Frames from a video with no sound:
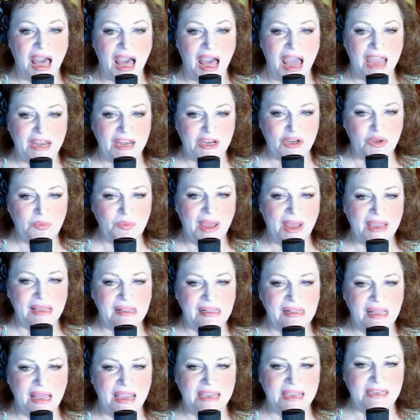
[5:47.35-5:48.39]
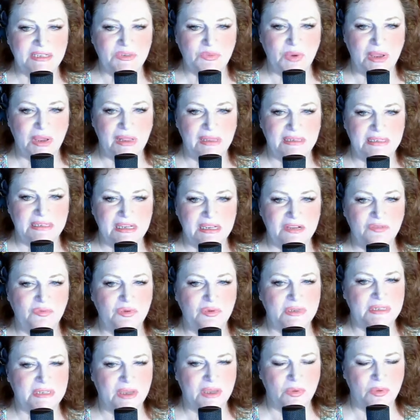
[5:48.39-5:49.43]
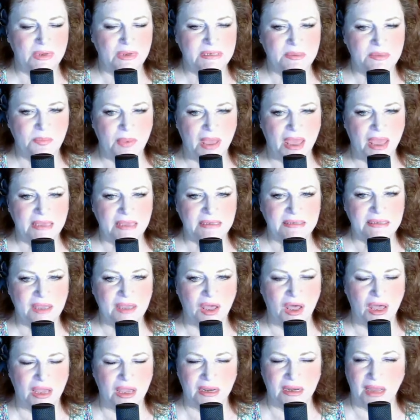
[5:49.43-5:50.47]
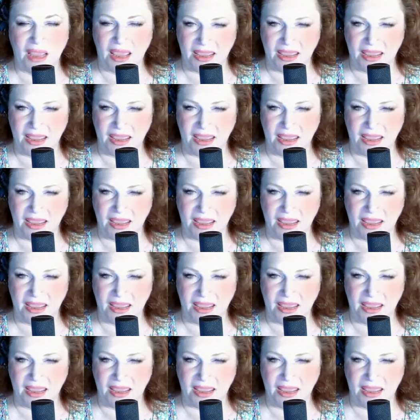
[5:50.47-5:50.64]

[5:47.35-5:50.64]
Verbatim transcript: I knew my client's relative was going to pass on,